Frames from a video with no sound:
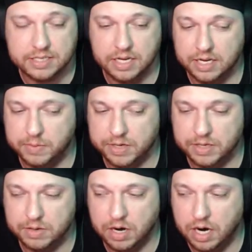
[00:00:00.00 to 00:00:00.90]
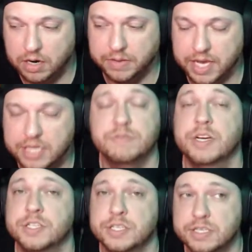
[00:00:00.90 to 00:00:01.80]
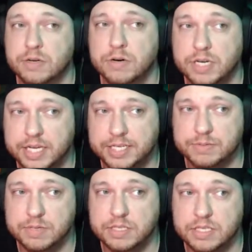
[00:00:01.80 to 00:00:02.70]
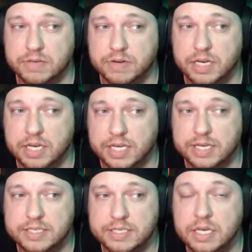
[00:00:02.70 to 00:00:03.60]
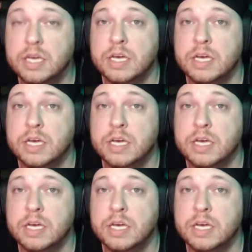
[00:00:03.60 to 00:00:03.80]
when you are on the AshesofCreation Discord is when Steven leaks